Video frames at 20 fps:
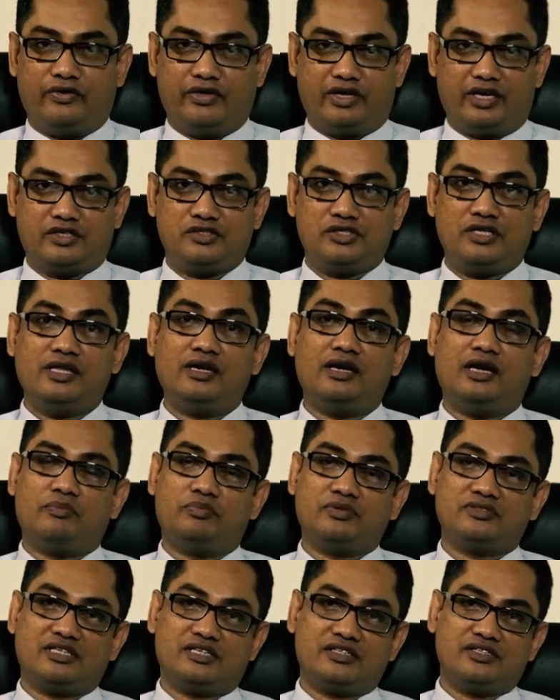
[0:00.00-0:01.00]
Yeah, actually,
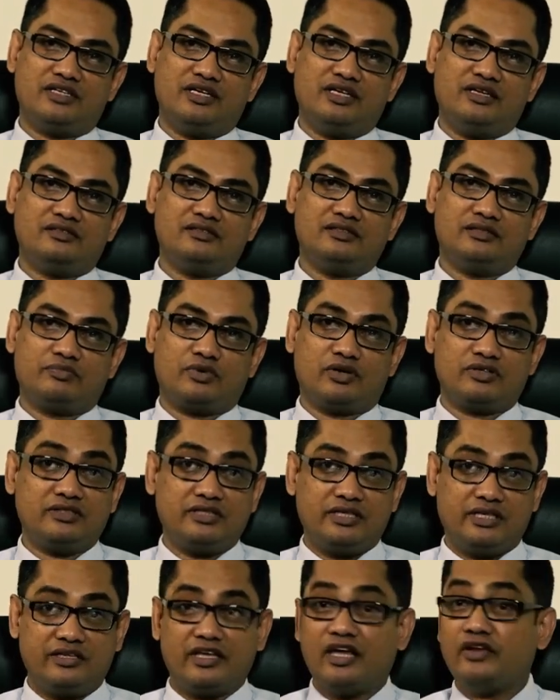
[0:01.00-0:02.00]
liposuction is a
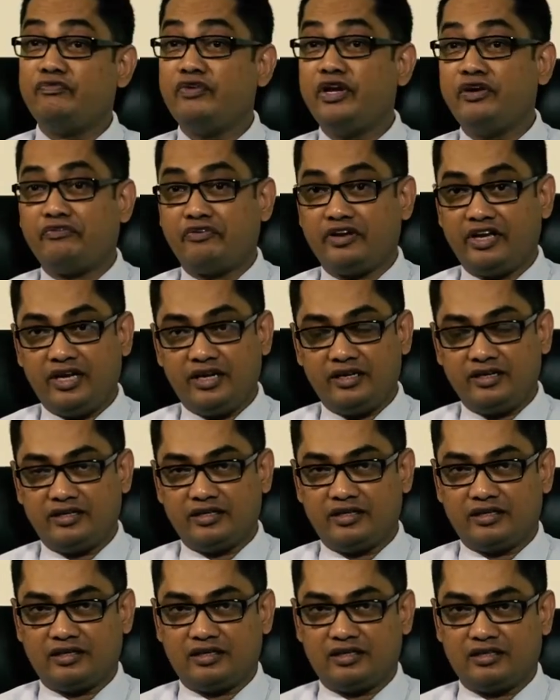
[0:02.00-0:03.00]
procedure that we treat
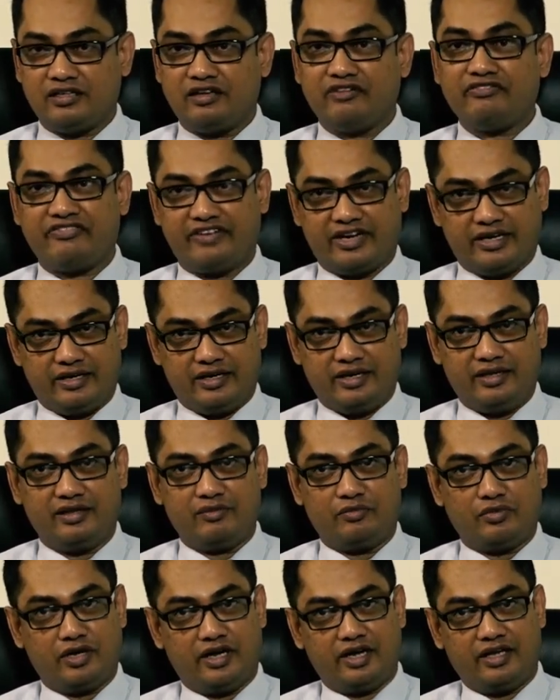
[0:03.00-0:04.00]
the fat in
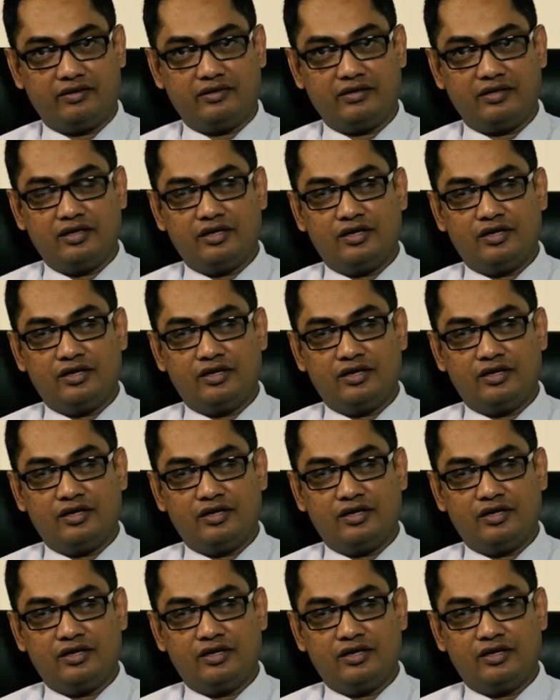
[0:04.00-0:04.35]
the body.